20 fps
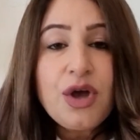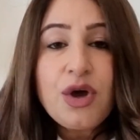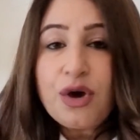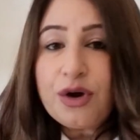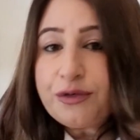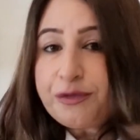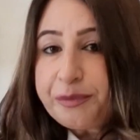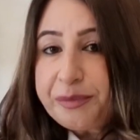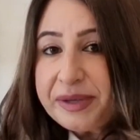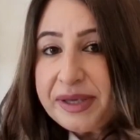
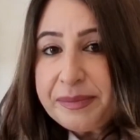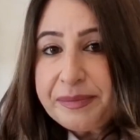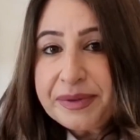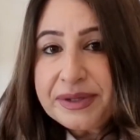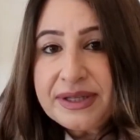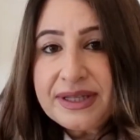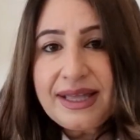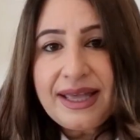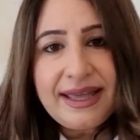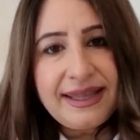of
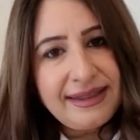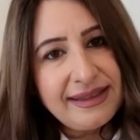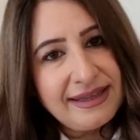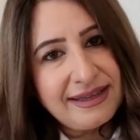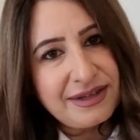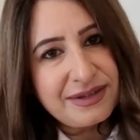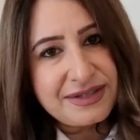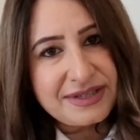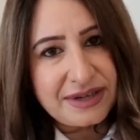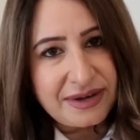people, and
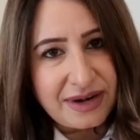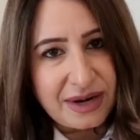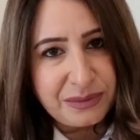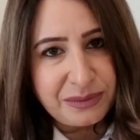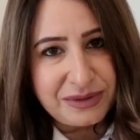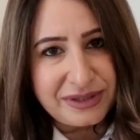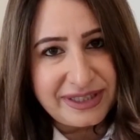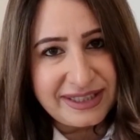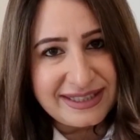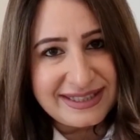their
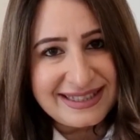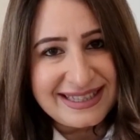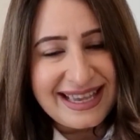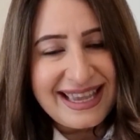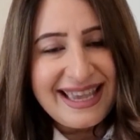surroundings.